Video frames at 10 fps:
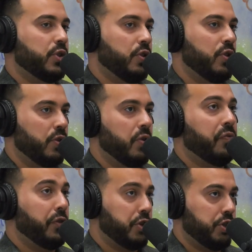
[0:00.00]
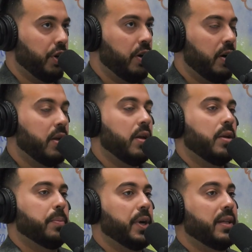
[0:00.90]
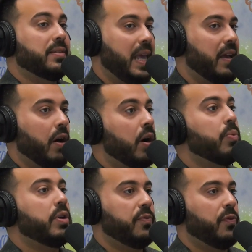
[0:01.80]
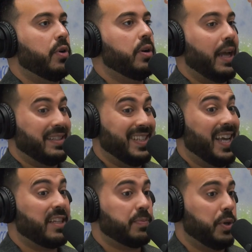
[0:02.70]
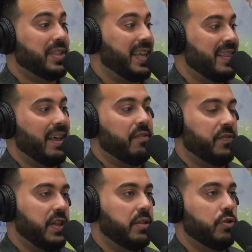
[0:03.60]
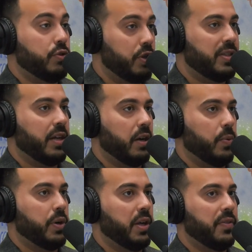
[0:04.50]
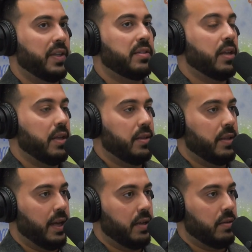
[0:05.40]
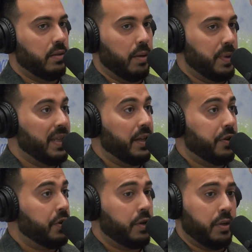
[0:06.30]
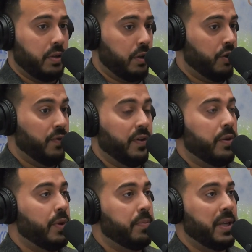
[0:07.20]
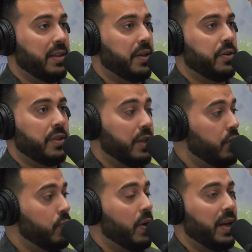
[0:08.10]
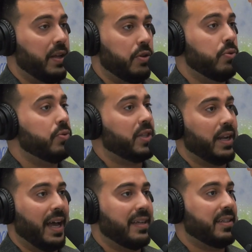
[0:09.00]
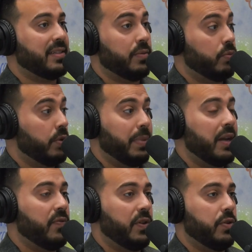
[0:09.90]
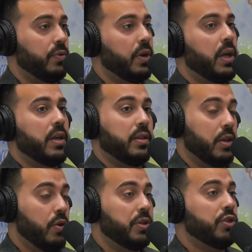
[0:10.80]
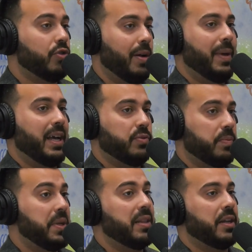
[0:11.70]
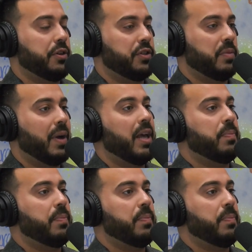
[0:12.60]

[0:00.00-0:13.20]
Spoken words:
So you don't know for sure, but take our word for it as the experts in that field. You could take our word on this, that a B lender could very well be a lender that you want to use and access and will benefit you. The only drawbacks with B lenders, in my